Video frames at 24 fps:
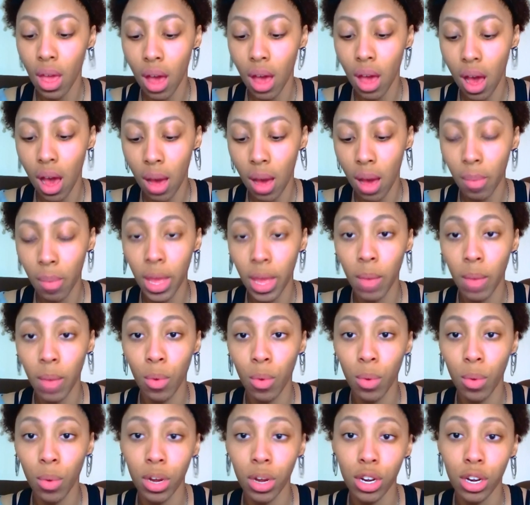and
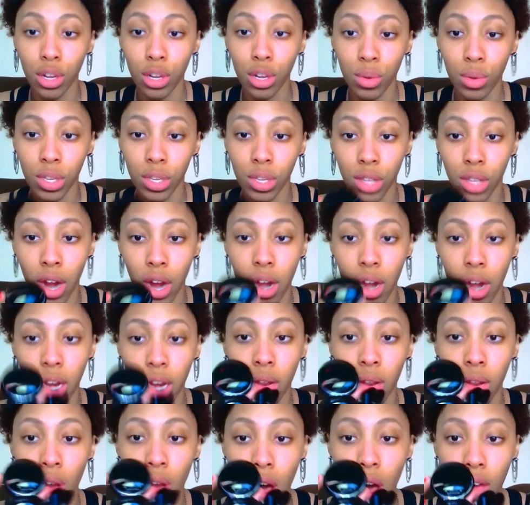what we're gonna do is start
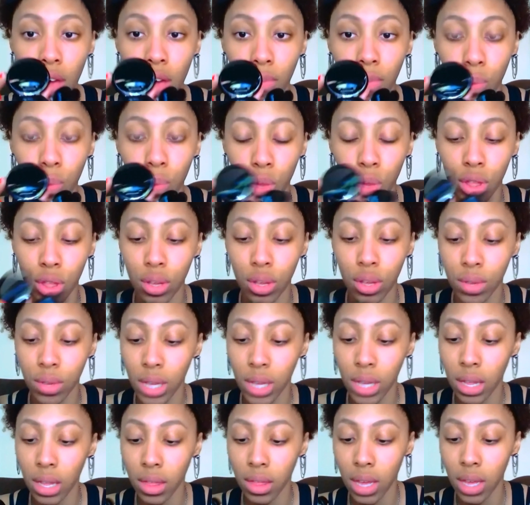off with
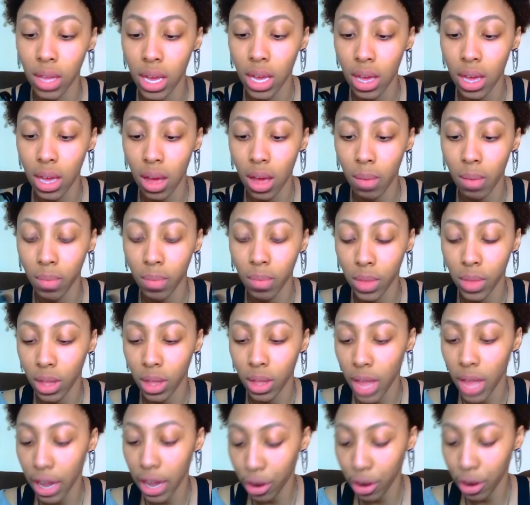using the
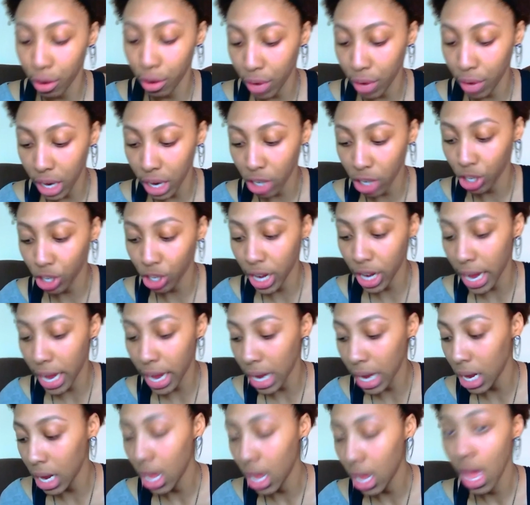lighter green
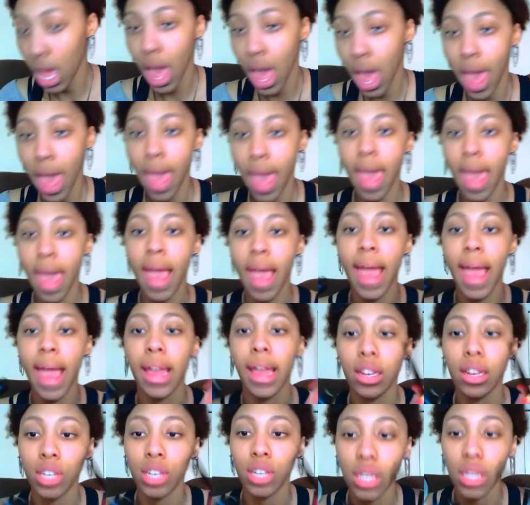shade,
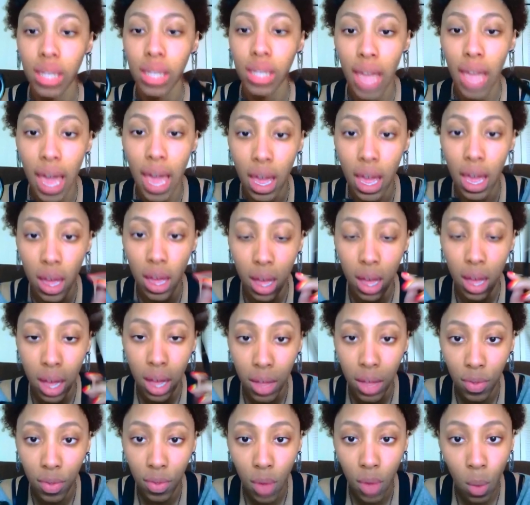and just take,
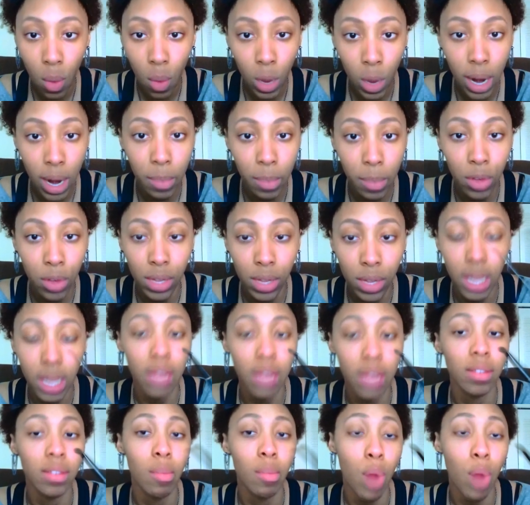what I'm using
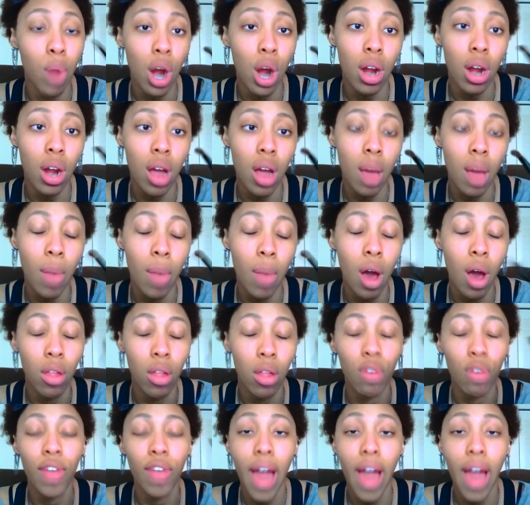is the Mark all
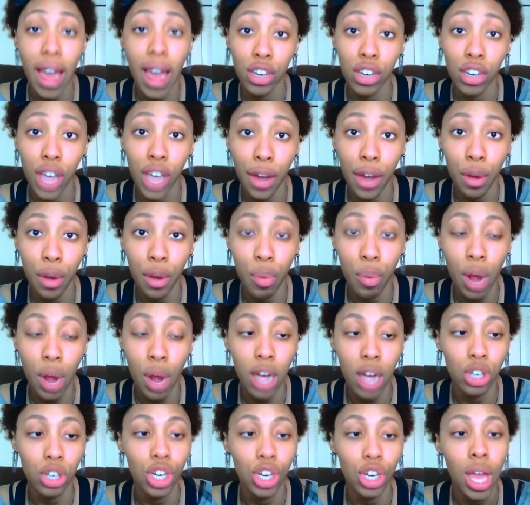over eyeshadow
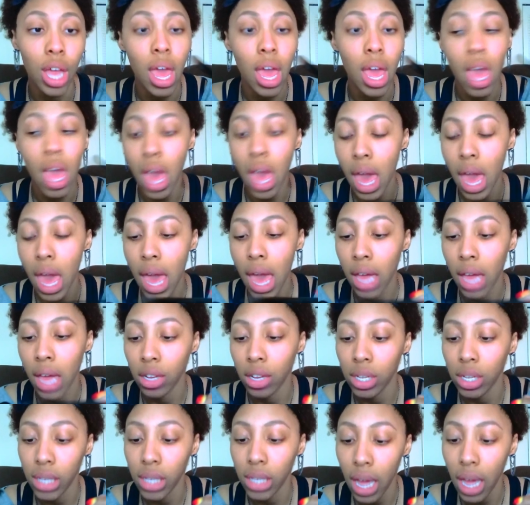brush, and
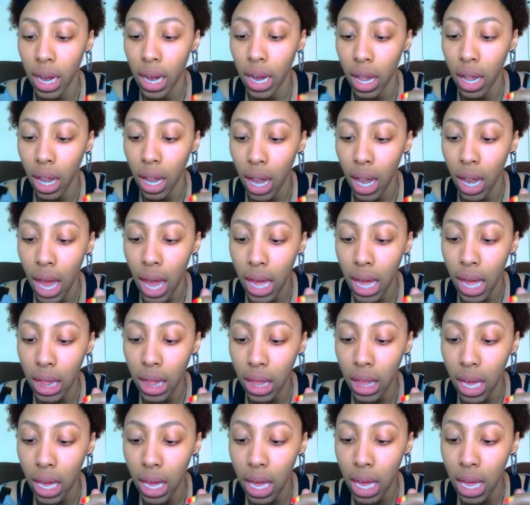just kind of
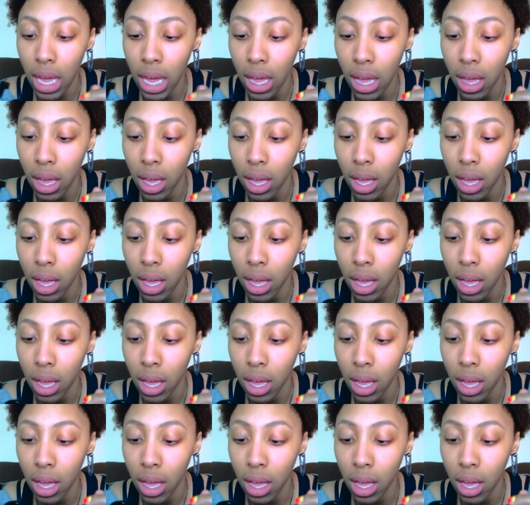lightly,